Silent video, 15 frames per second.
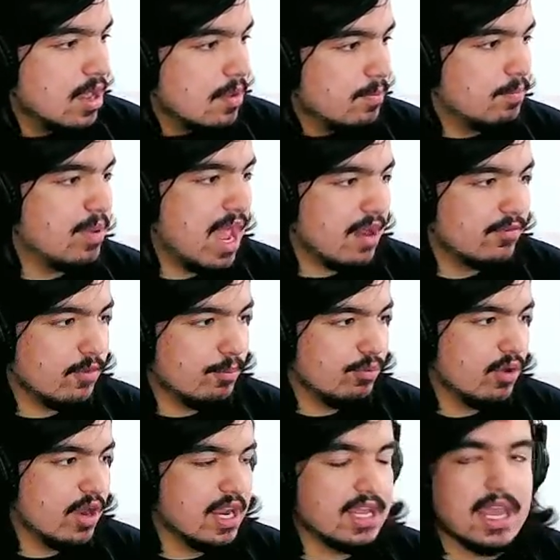Back from
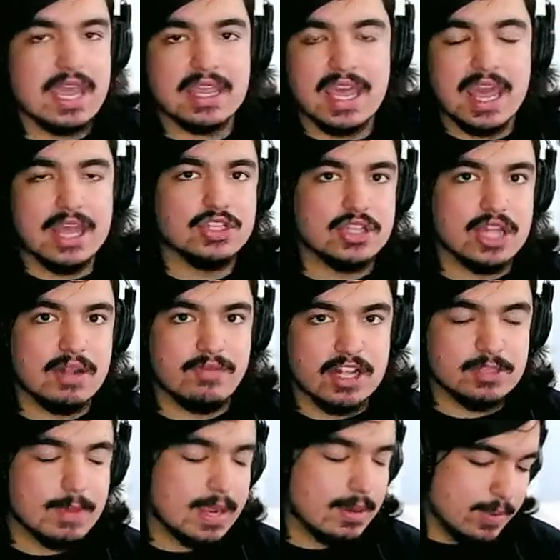break, Cage then
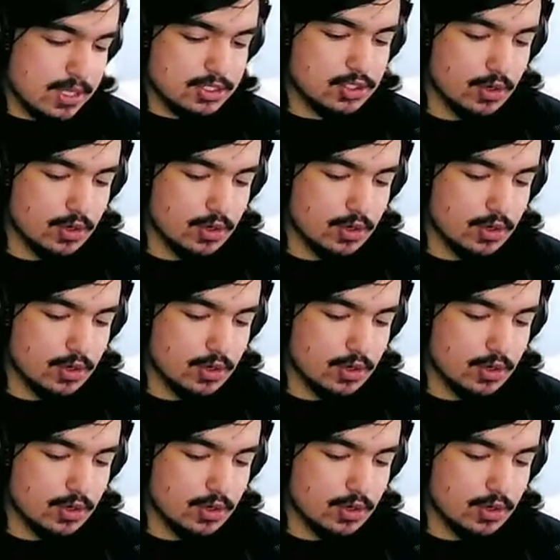fights back because